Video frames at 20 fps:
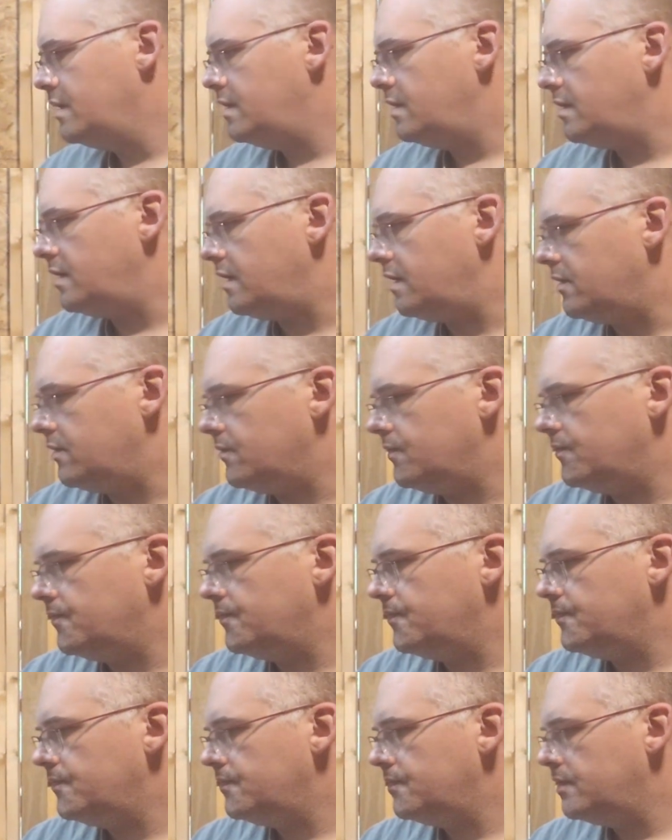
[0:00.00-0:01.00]
Now,
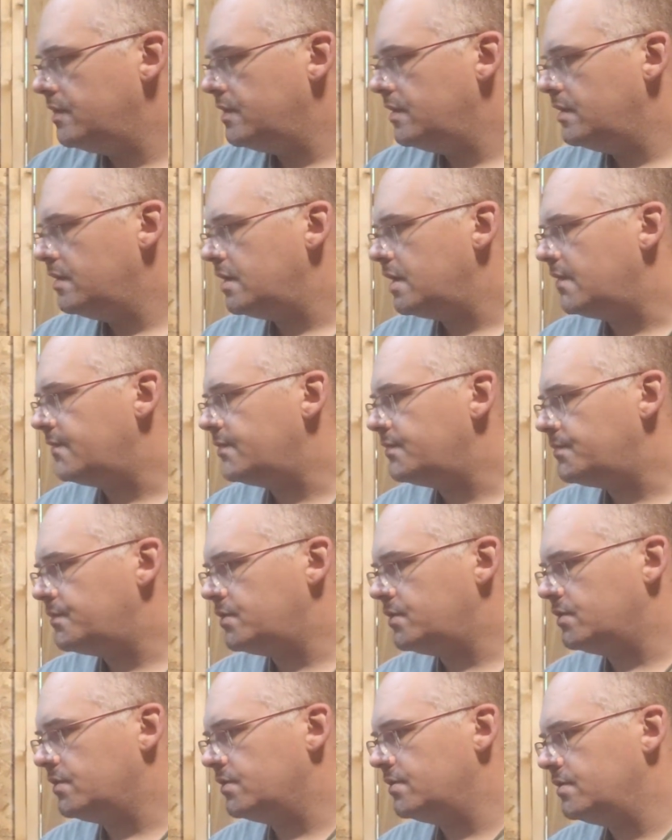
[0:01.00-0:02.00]
I've
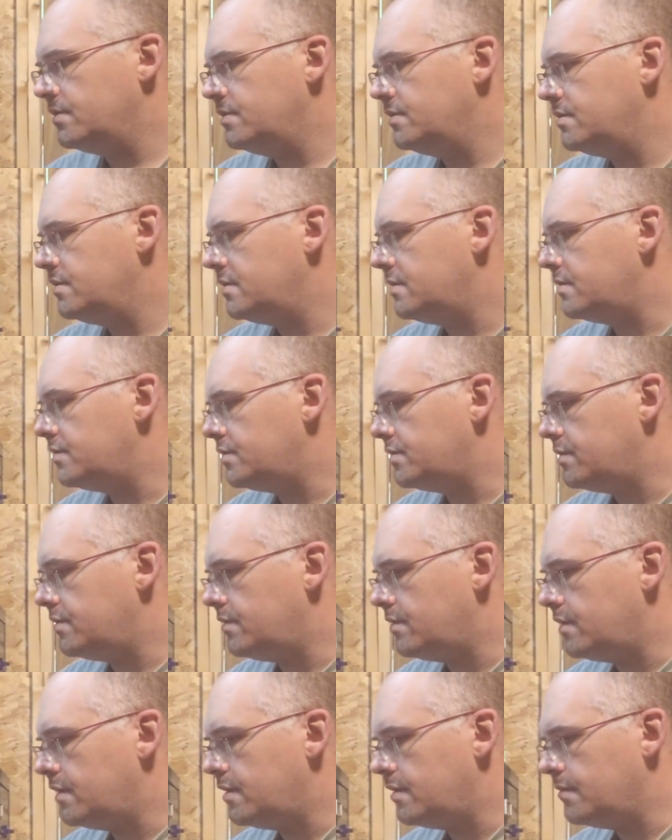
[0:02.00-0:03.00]
spilled, I'll show
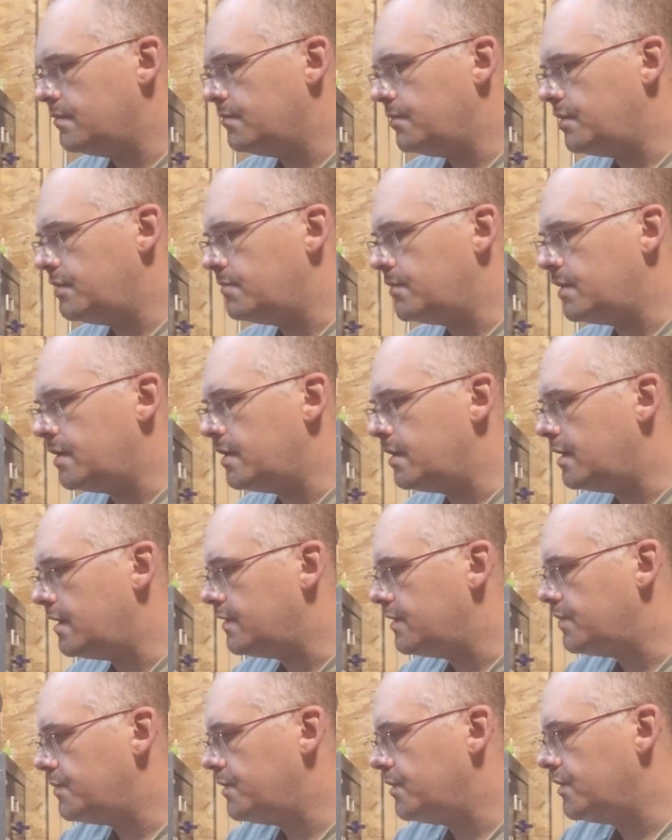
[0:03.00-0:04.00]
you what I mean by it.
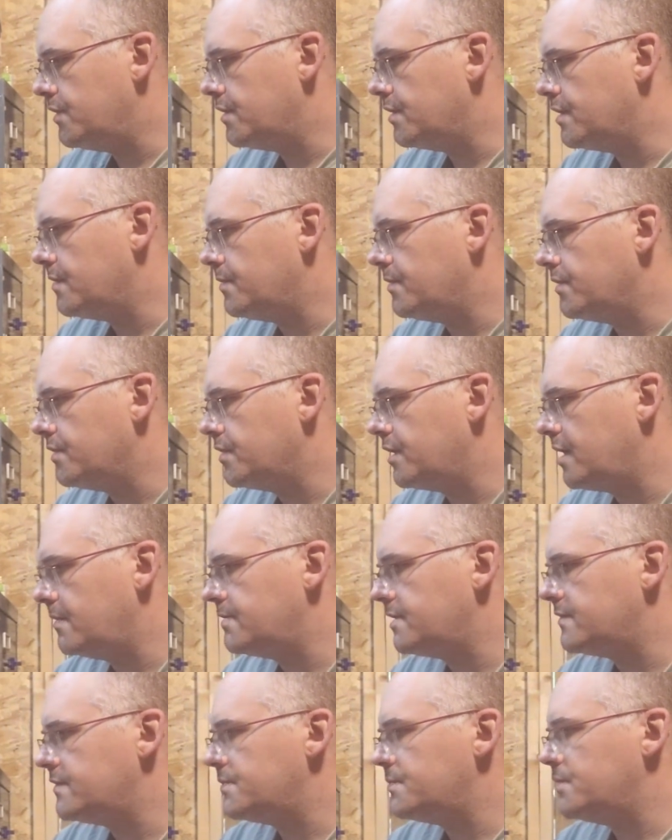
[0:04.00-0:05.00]
I've spilled a couple
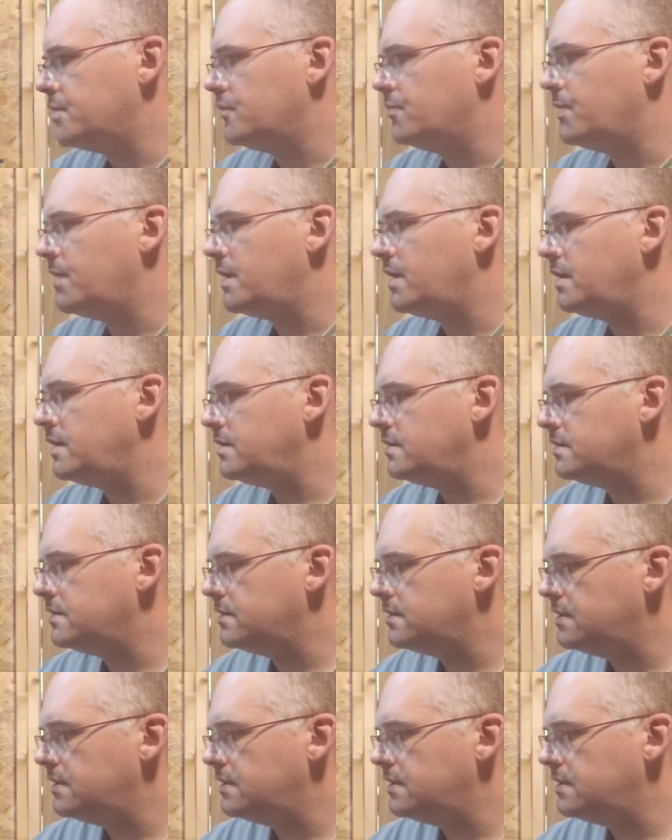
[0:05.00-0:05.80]
times. I've spilled paint,